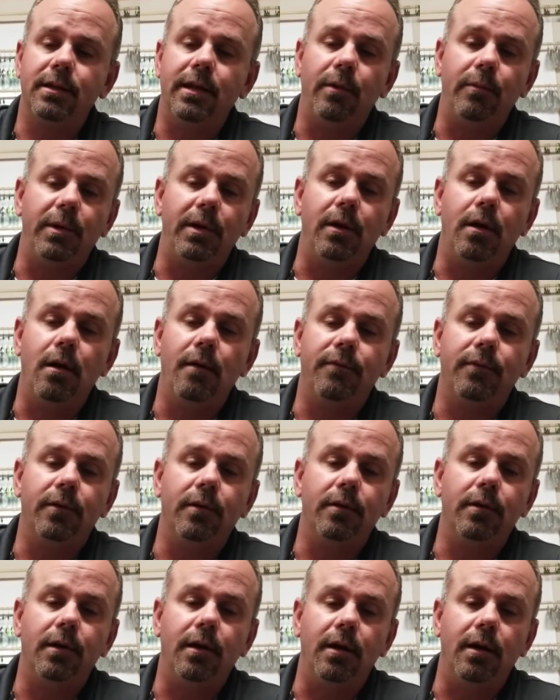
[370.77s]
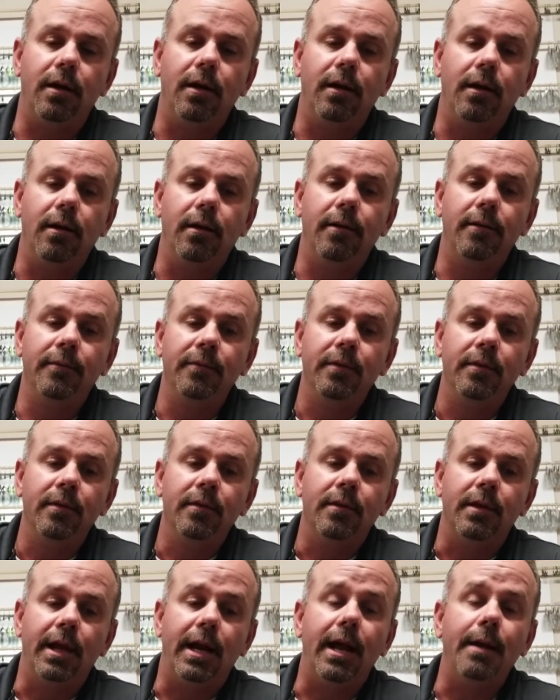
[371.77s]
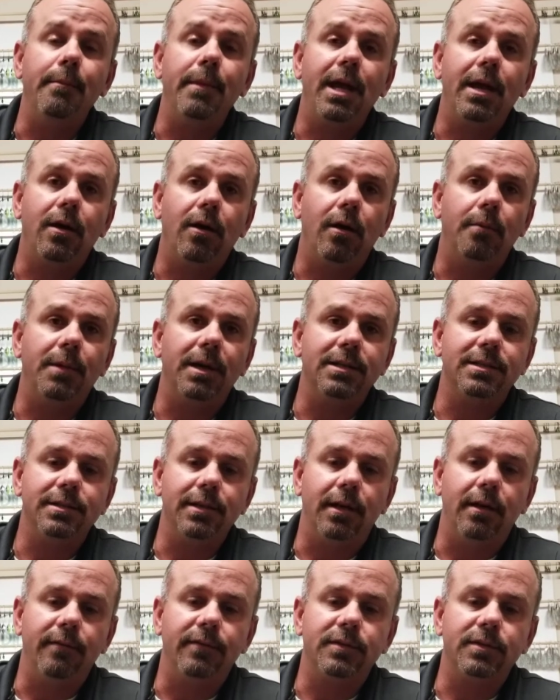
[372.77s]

that we offer that I make all myself.